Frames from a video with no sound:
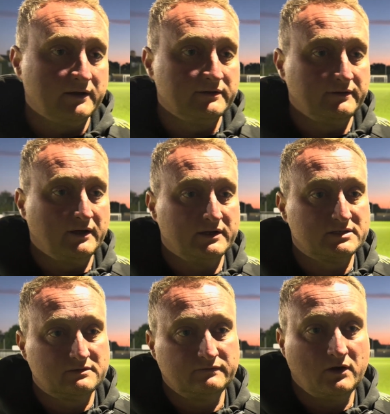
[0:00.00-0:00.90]

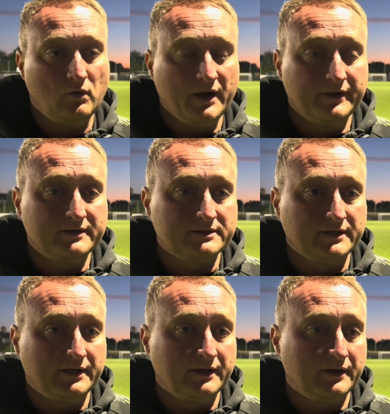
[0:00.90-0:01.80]
that's required
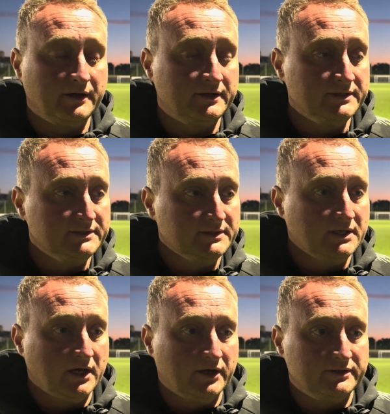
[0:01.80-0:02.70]

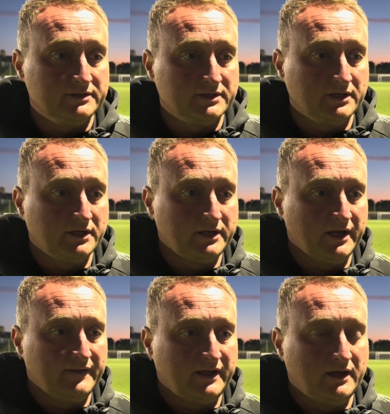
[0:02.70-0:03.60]
and
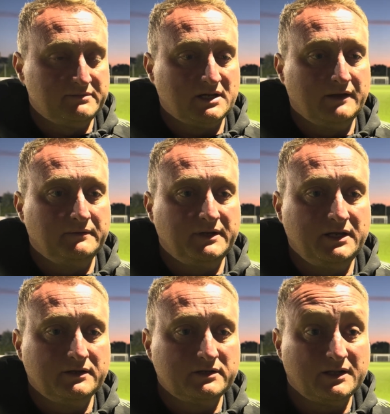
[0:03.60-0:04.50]
get the game time they
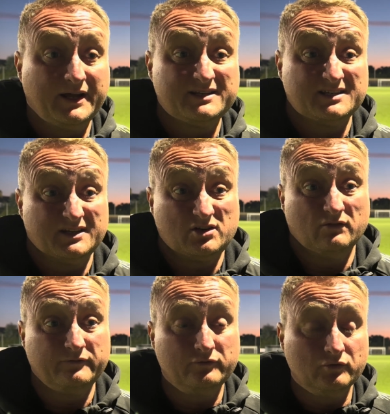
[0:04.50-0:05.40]
needed. And like I said,
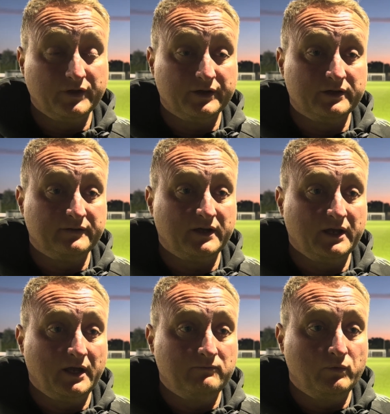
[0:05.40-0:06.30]
come through the
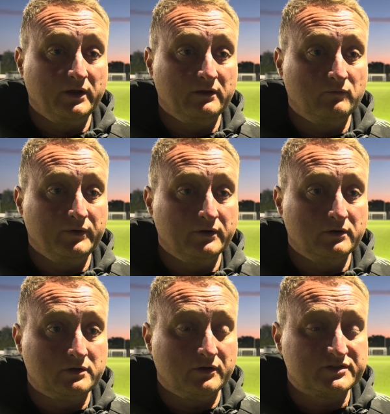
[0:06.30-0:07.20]
game we
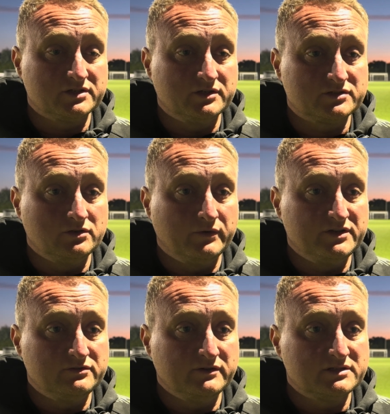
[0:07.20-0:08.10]
no concerns, no
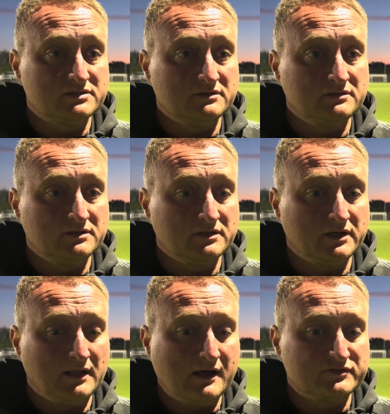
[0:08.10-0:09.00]
injuries, and it
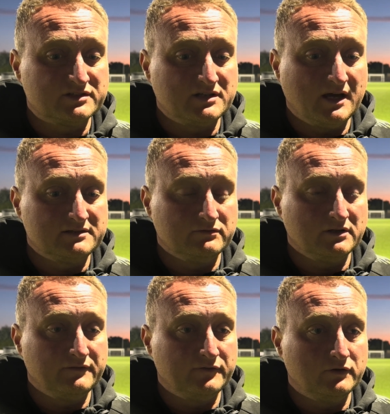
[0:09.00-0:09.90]
allows us now to
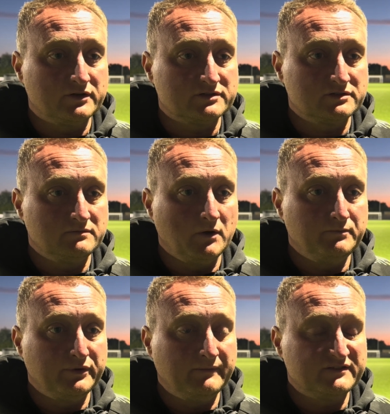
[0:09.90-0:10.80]
really focus
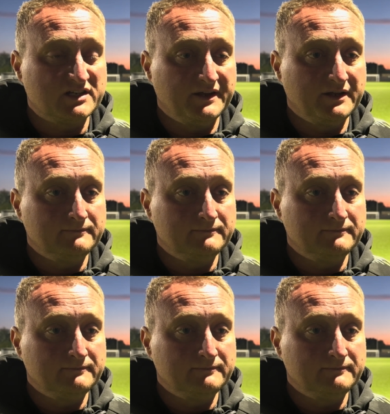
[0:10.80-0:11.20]
and prep for Saturday.